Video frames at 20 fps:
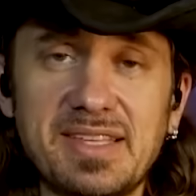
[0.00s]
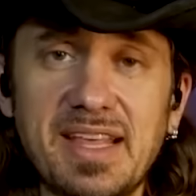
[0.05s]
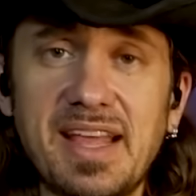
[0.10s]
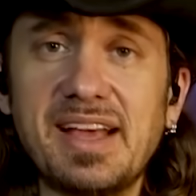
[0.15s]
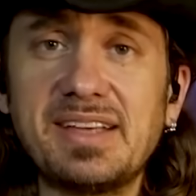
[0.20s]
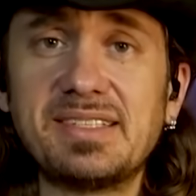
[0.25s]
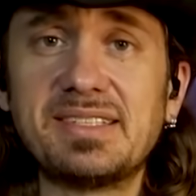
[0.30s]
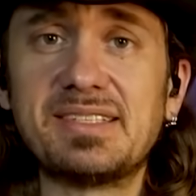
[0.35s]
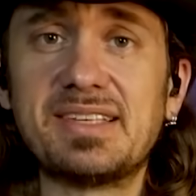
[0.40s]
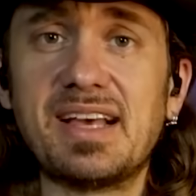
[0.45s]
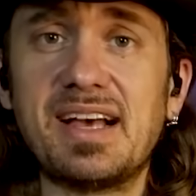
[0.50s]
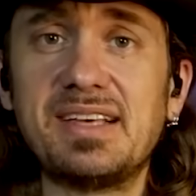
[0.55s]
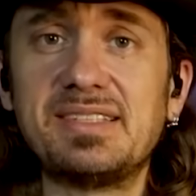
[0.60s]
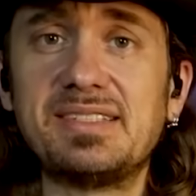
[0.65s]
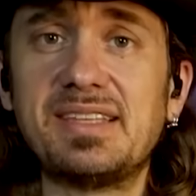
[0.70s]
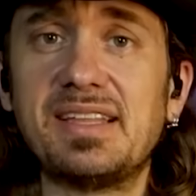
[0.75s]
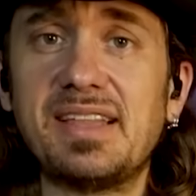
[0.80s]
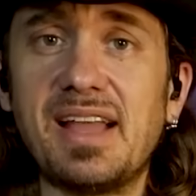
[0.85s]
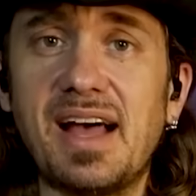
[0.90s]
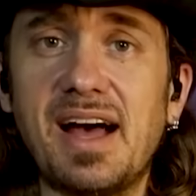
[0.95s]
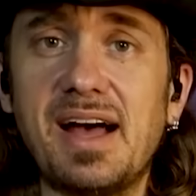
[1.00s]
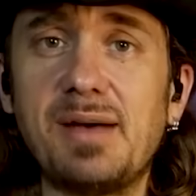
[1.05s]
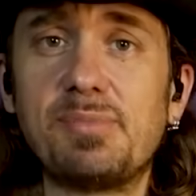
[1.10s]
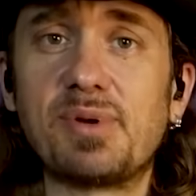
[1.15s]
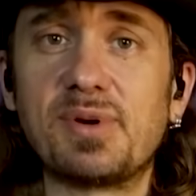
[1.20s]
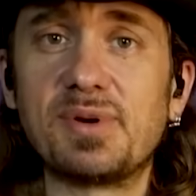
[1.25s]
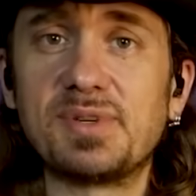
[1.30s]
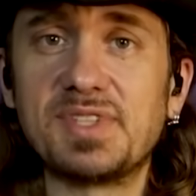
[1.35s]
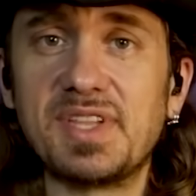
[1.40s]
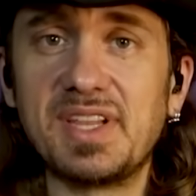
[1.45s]
an exercise that I
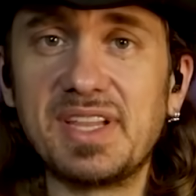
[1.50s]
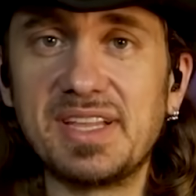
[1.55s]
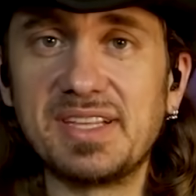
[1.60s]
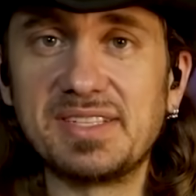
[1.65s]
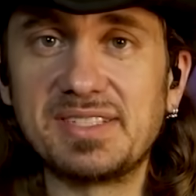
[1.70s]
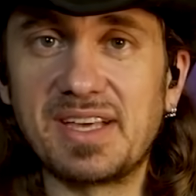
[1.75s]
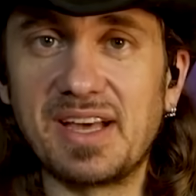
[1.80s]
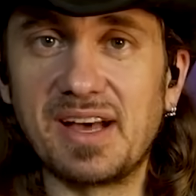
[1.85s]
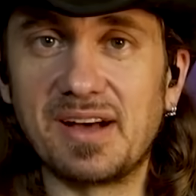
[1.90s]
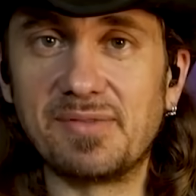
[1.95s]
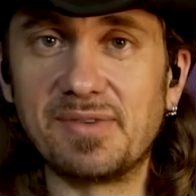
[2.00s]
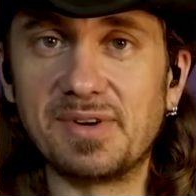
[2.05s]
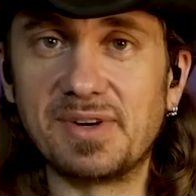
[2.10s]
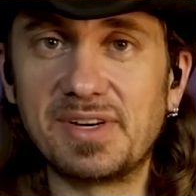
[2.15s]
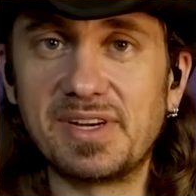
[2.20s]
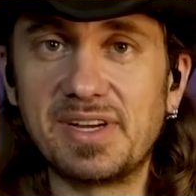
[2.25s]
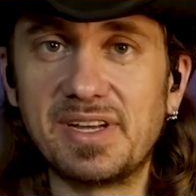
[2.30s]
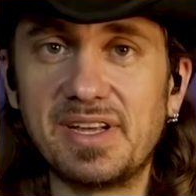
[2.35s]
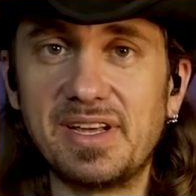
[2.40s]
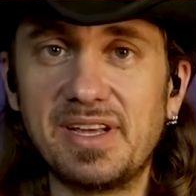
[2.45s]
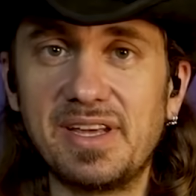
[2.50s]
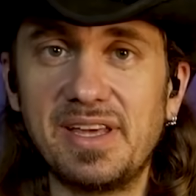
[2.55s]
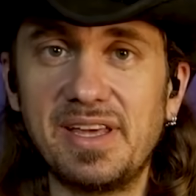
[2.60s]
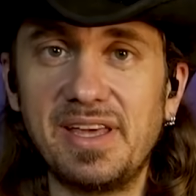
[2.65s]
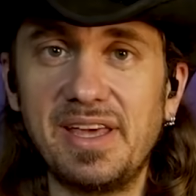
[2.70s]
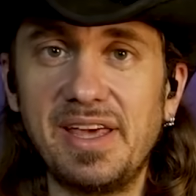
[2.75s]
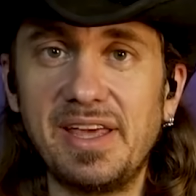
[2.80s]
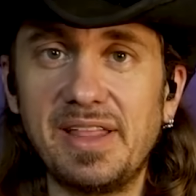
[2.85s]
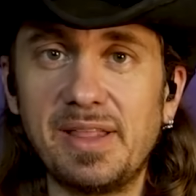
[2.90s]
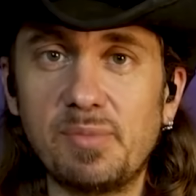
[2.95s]
personally discovered
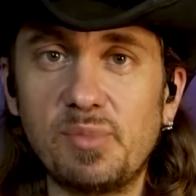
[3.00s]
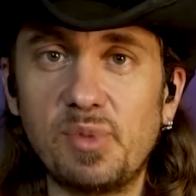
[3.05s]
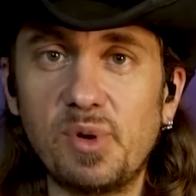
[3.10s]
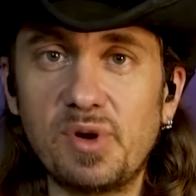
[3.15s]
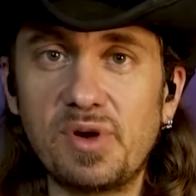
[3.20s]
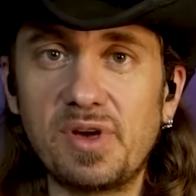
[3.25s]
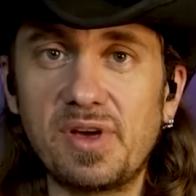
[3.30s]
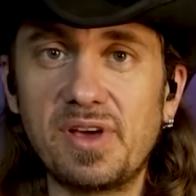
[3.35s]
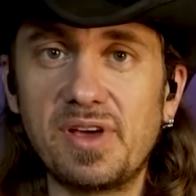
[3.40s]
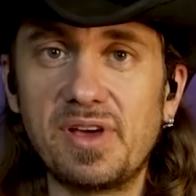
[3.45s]
in a book